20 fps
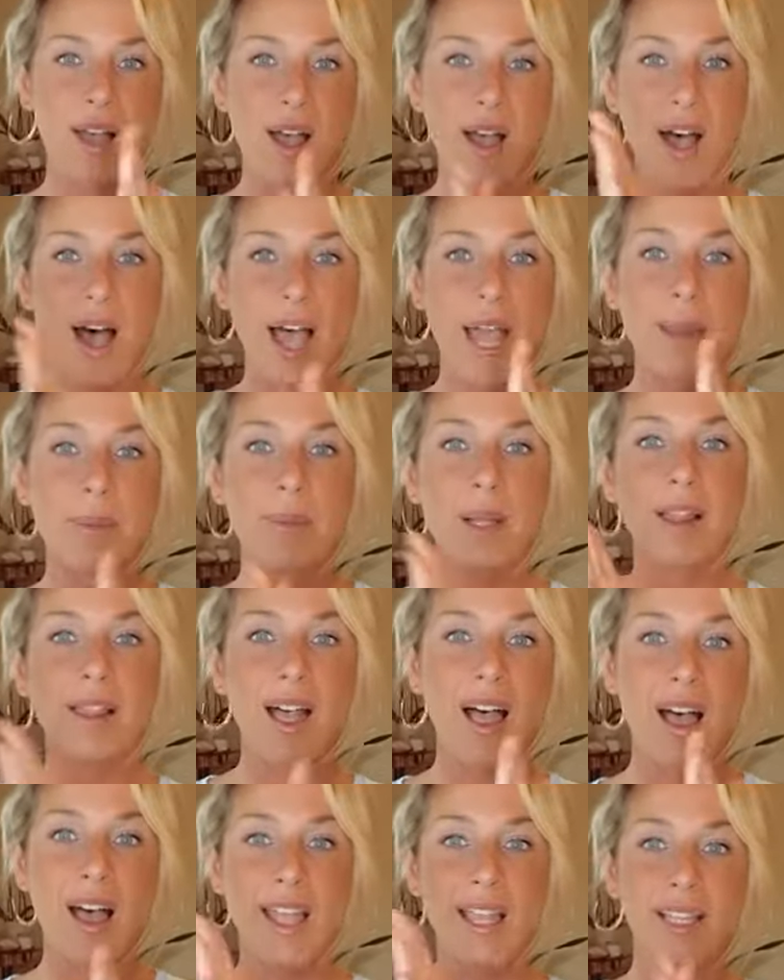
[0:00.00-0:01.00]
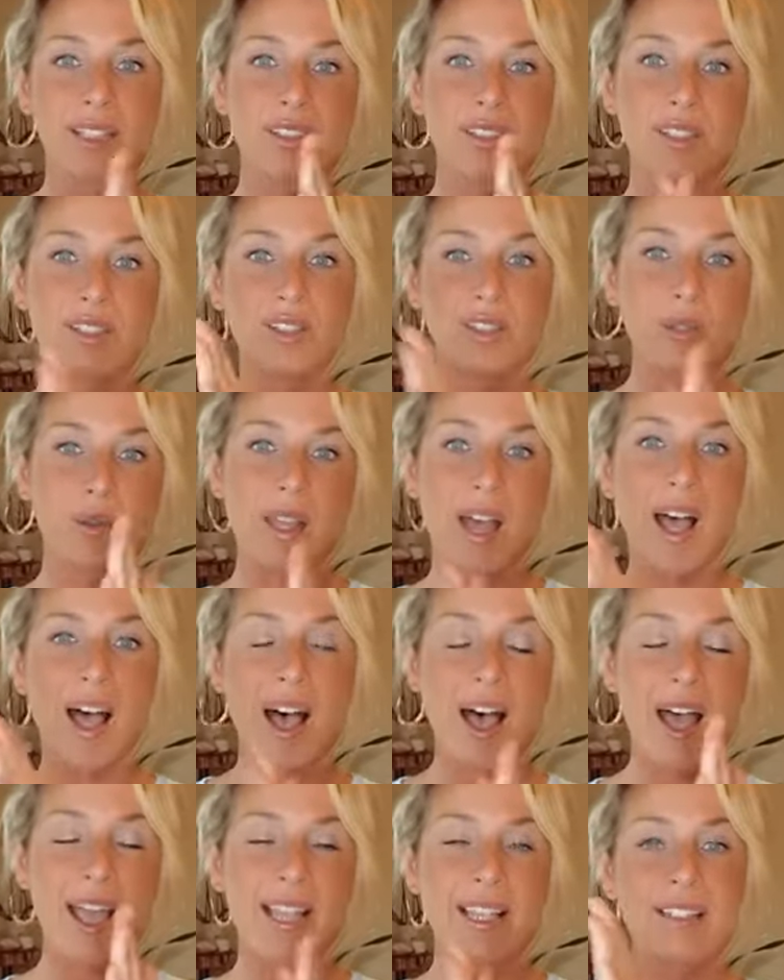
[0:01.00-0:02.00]
I am aligned to the
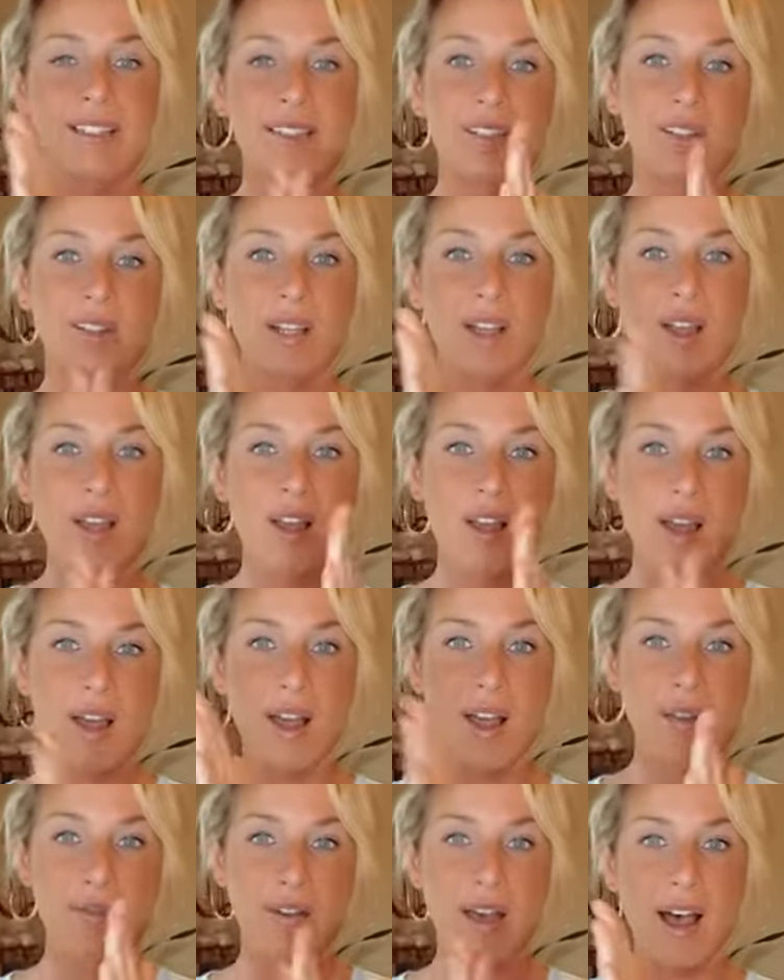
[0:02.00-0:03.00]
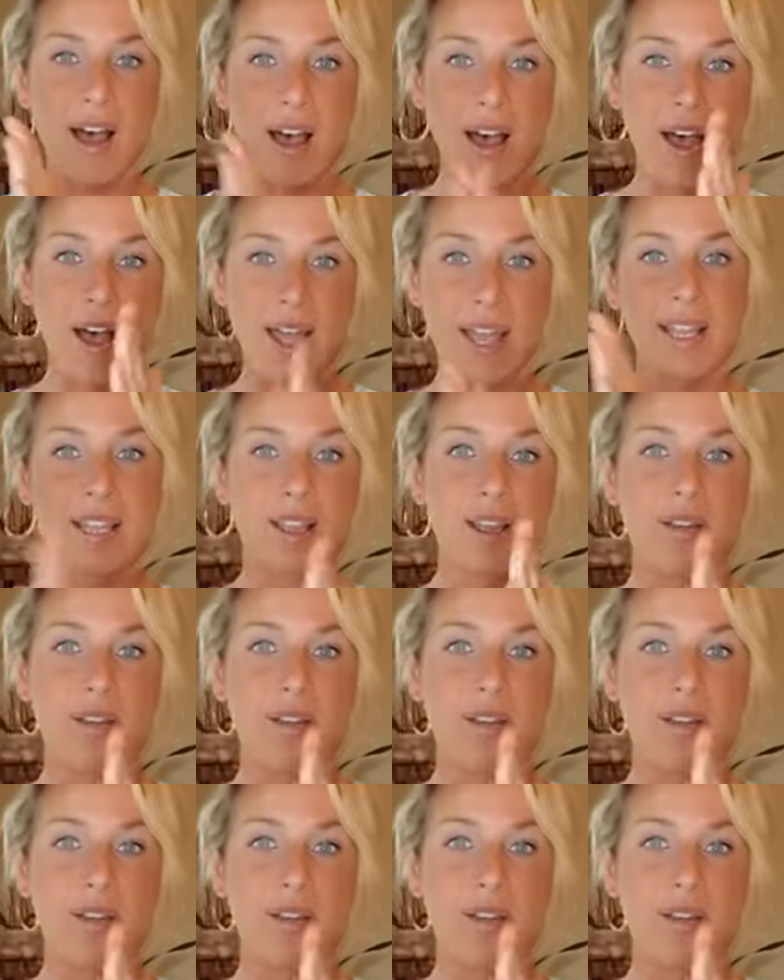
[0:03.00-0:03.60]
highest of high.